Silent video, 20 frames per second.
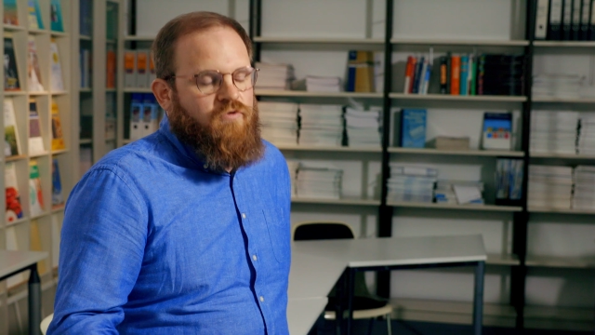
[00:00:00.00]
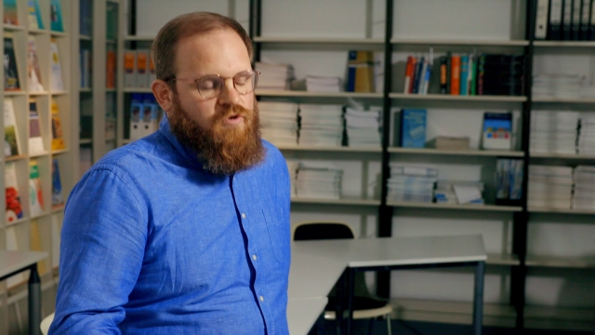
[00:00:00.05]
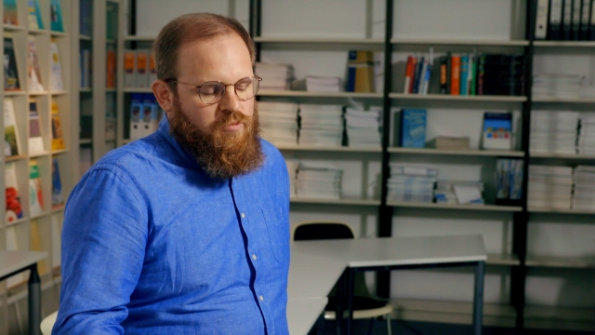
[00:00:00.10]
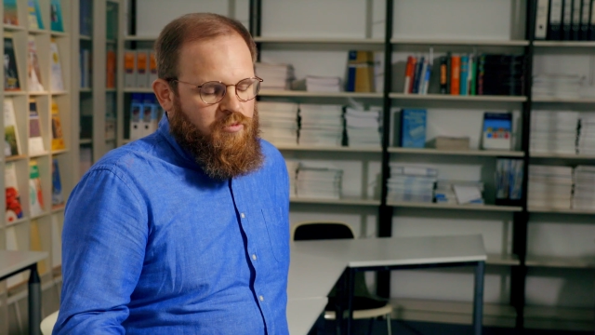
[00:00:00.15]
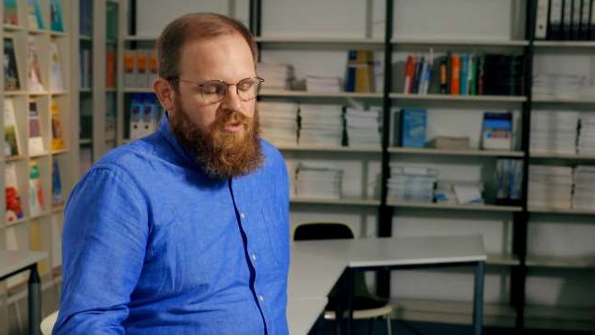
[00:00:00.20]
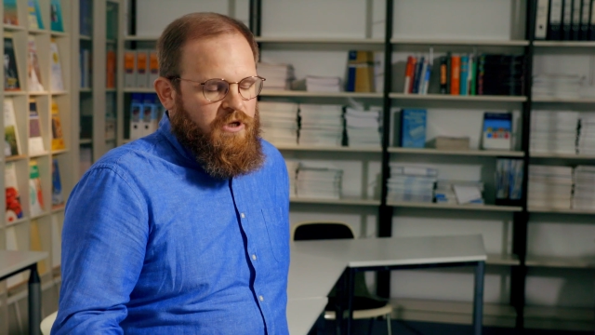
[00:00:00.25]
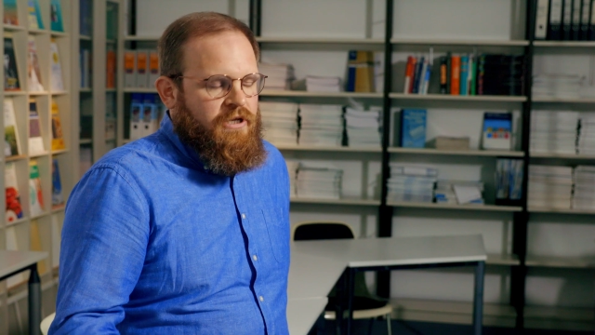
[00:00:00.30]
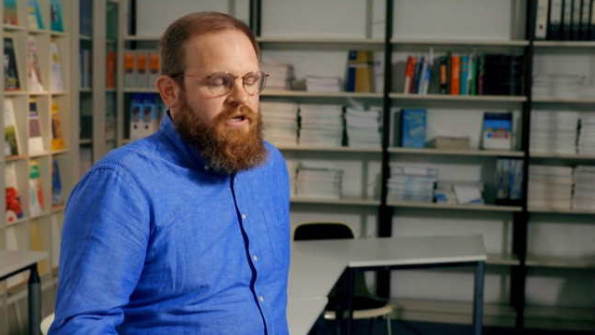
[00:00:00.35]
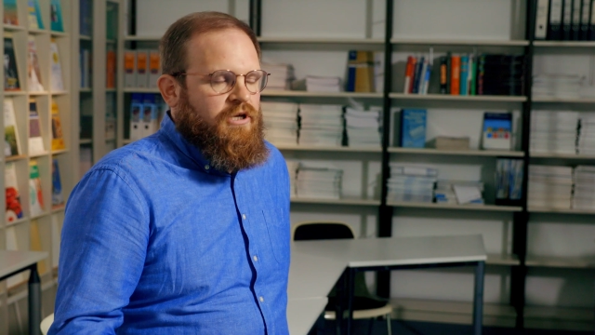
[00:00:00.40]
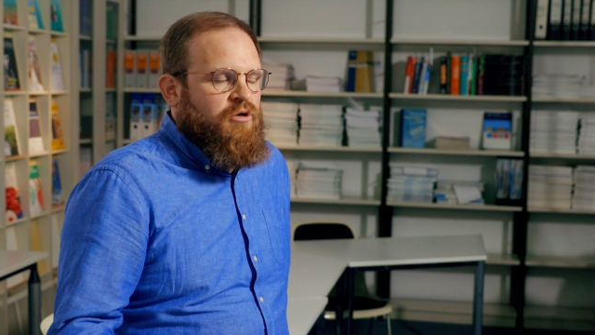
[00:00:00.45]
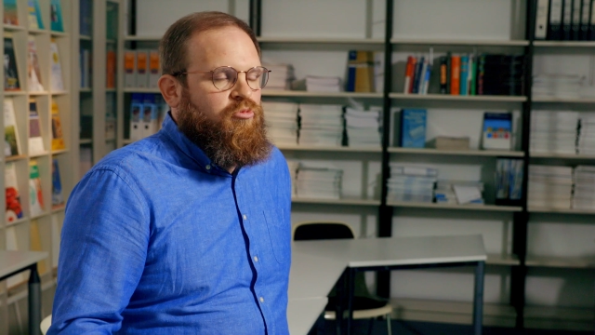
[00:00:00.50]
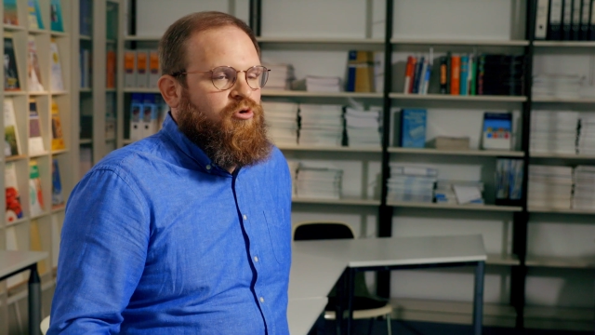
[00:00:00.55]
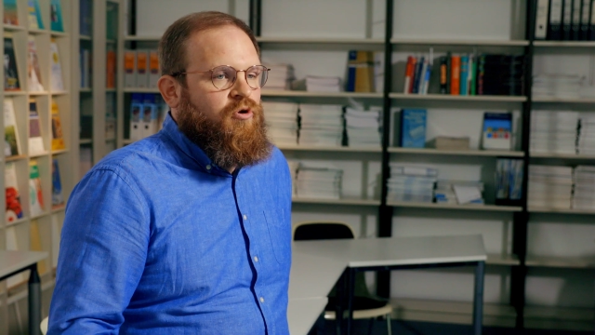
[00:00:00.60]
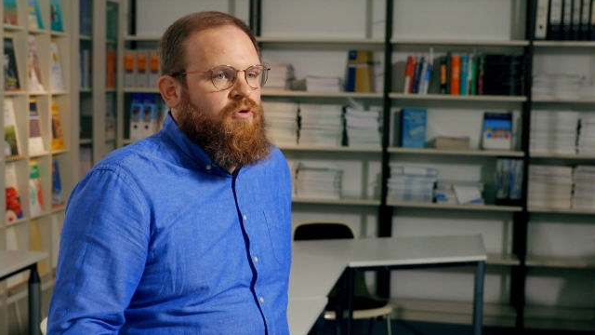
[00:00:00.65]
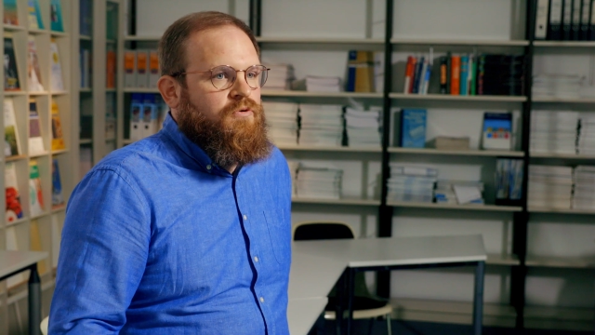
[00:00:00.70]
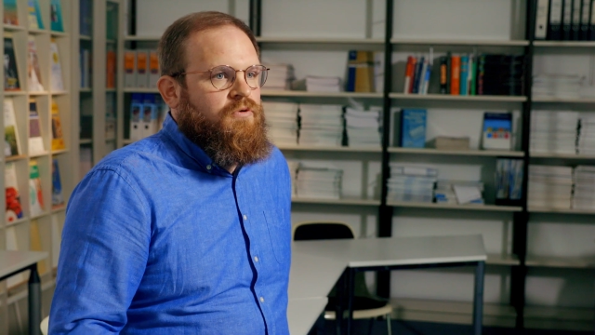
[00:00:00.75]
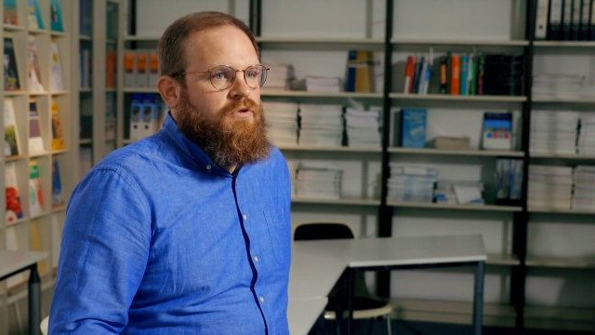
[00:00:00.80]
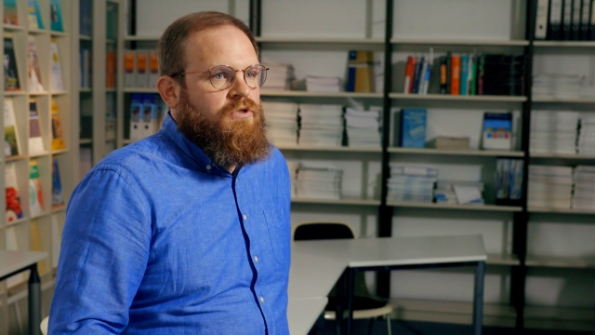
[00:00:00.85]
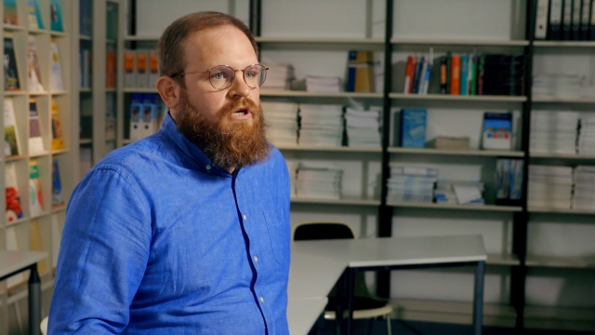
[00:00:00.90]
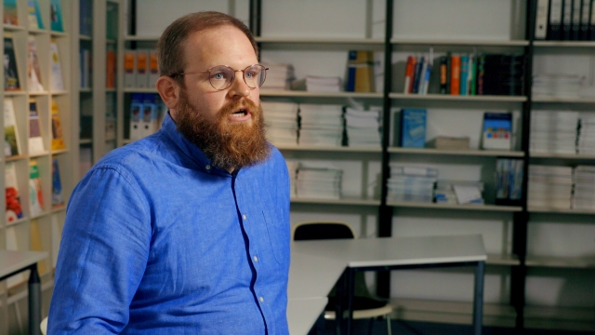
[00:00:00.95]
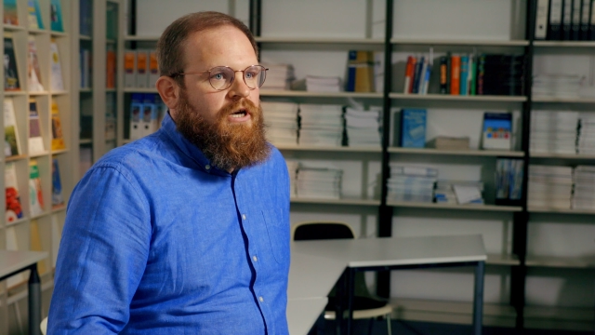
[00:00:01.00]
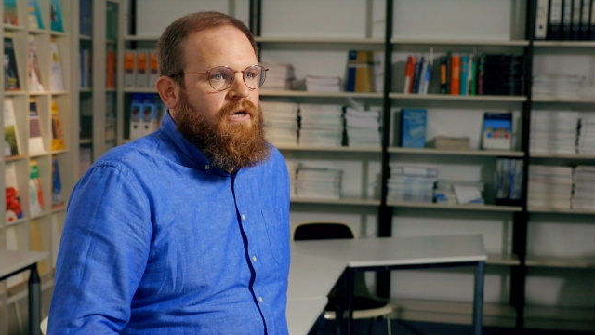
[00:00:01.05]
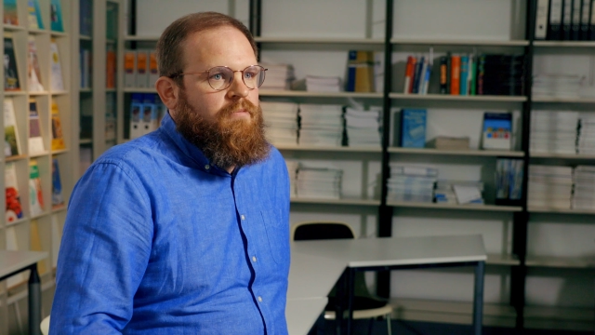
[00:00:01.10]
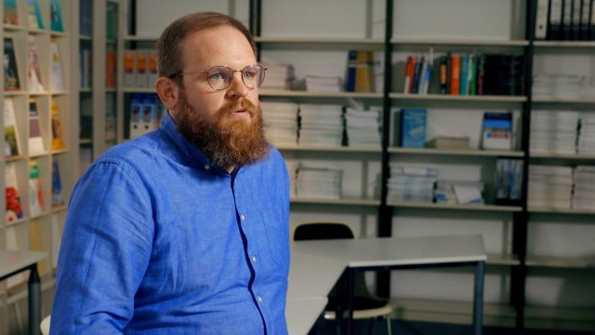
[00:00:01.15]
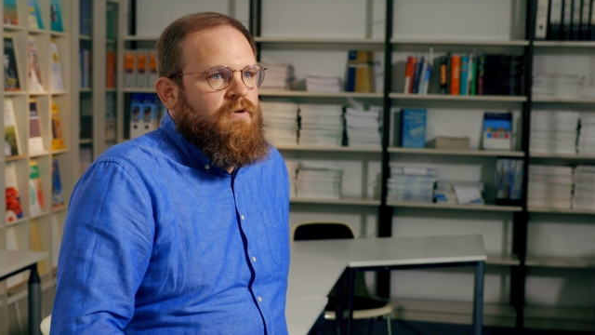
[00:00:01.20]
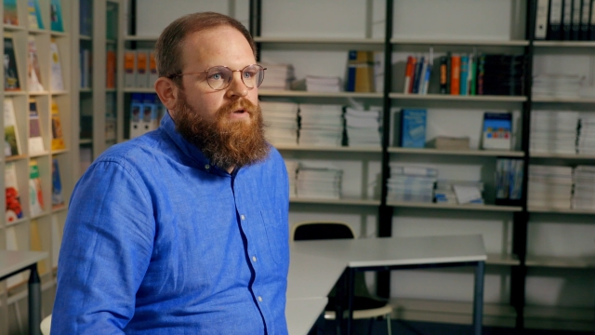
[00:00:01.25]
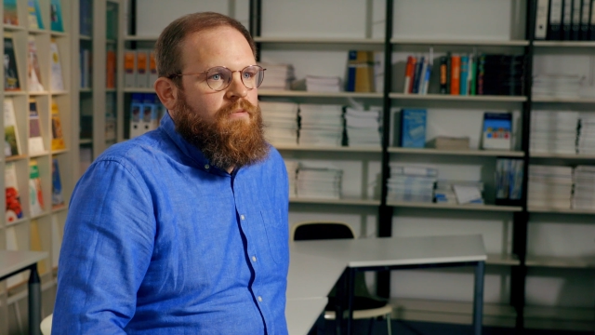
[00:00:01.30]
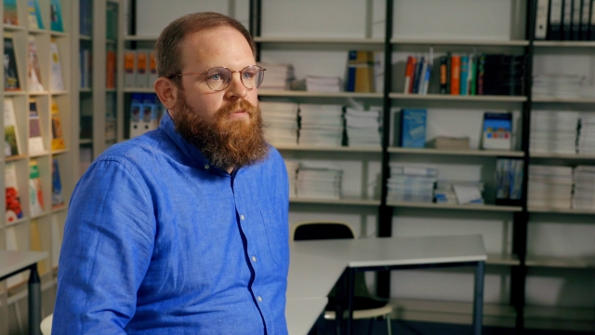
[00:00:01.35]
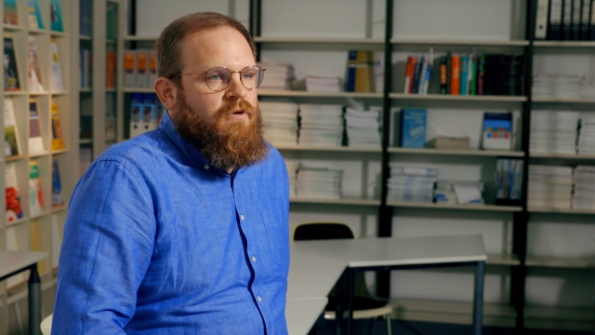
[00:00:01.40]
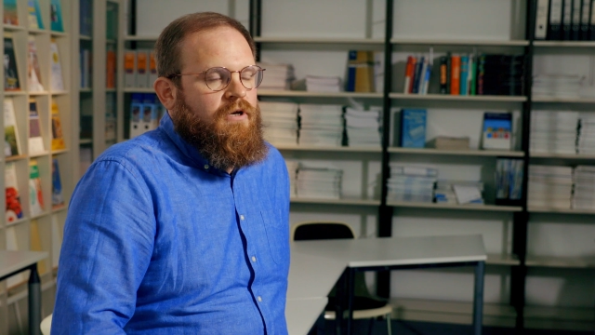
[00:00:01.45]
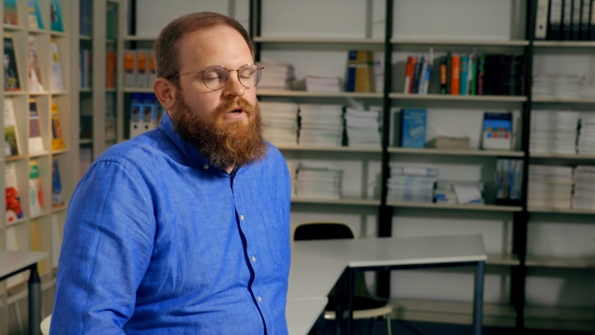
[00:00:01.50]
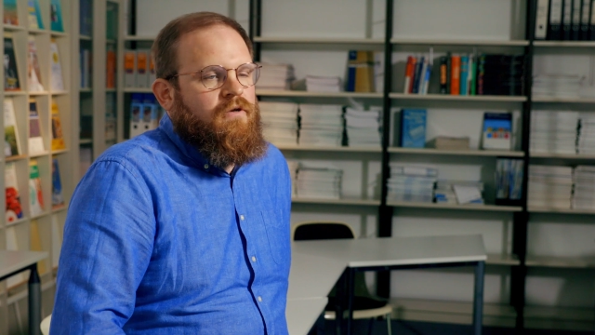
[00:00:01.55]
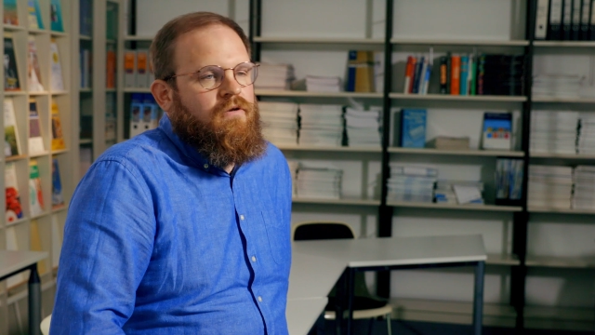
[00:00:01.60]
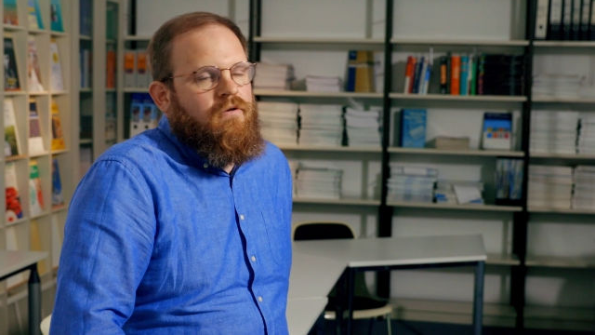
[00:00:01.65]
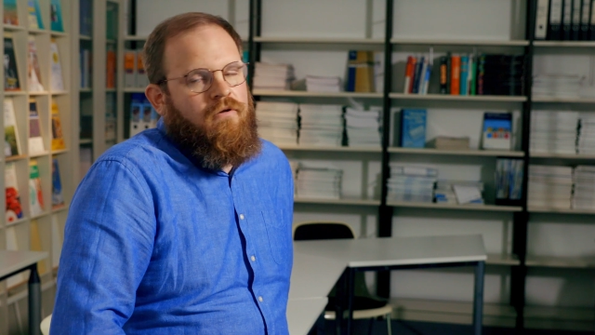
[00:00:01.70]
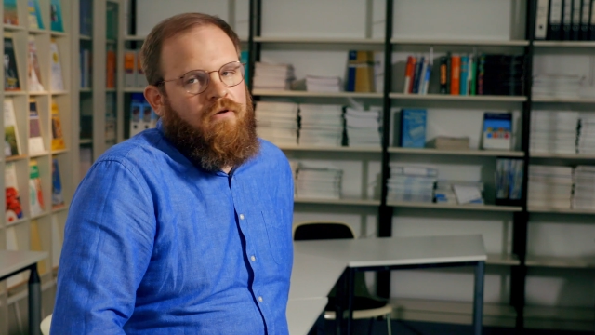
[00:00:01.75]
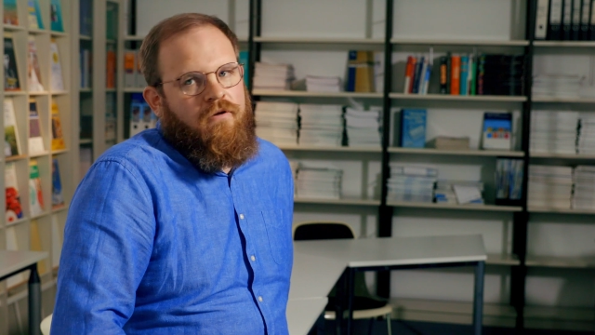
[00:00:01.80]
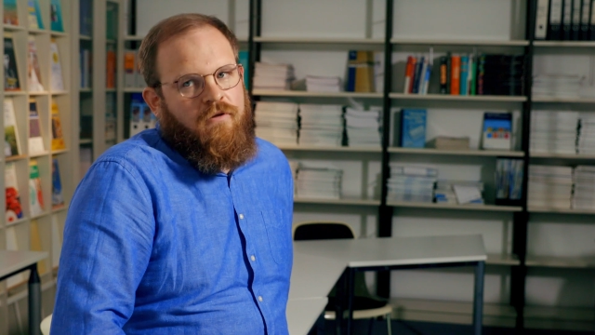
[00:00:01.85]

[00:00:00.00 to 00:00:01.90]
just building a prototype, and then we got